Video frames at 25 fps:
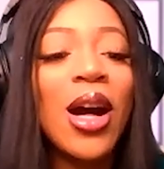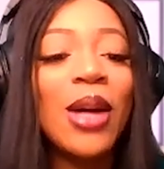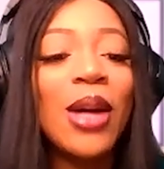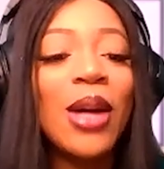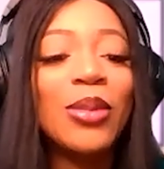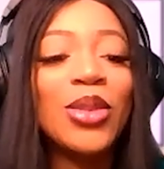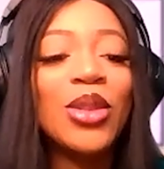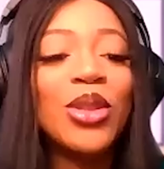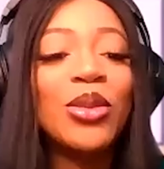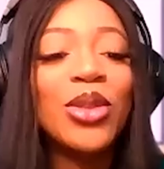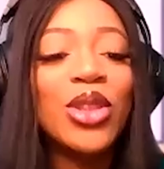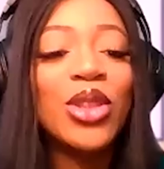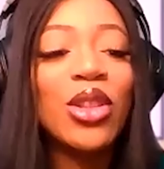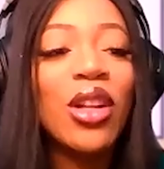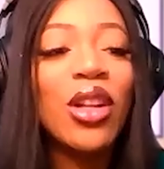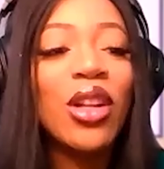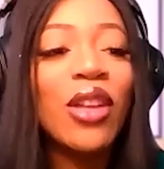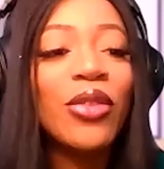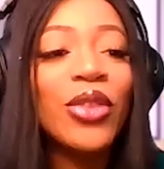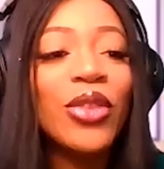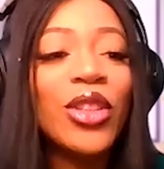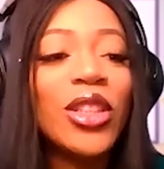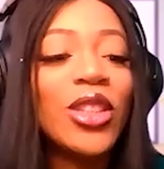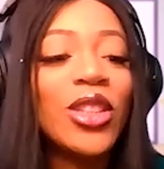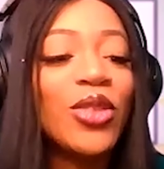So we'll start off
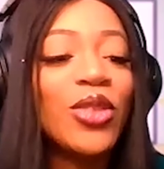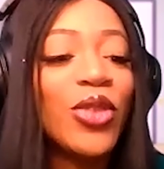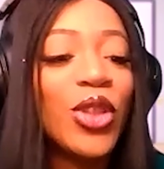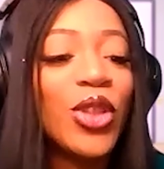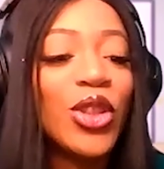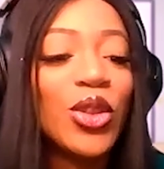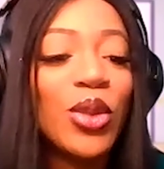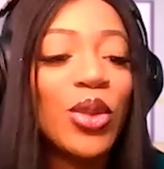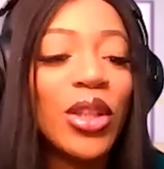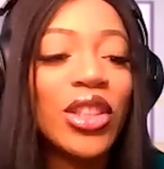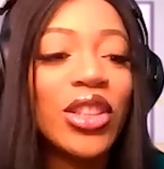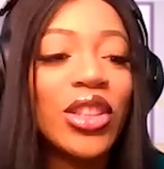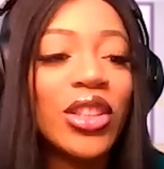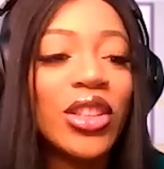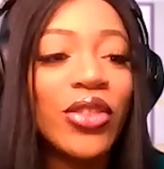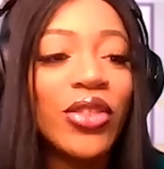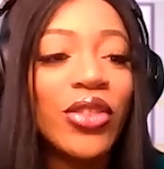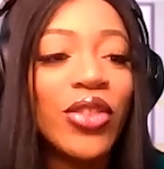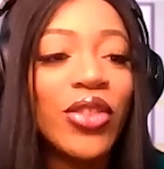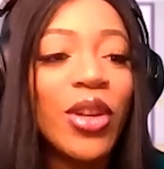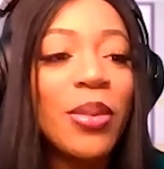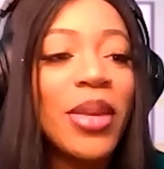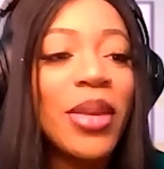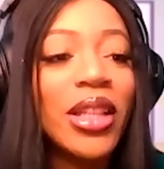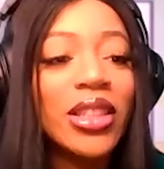with this first question
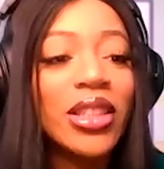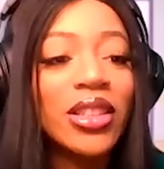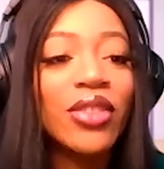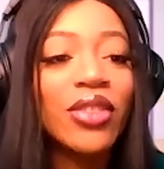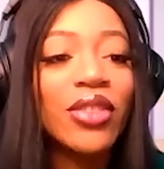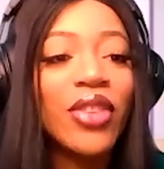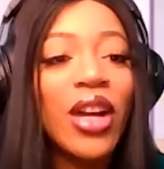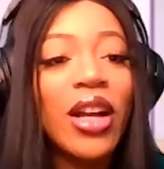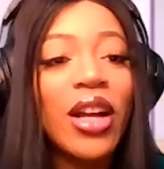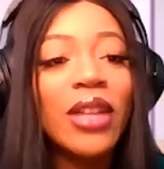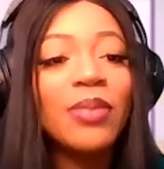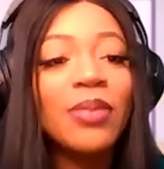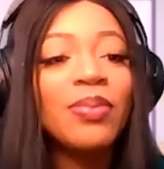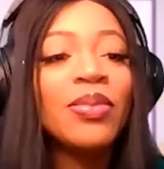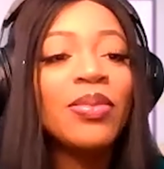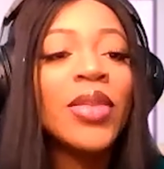from Esteban.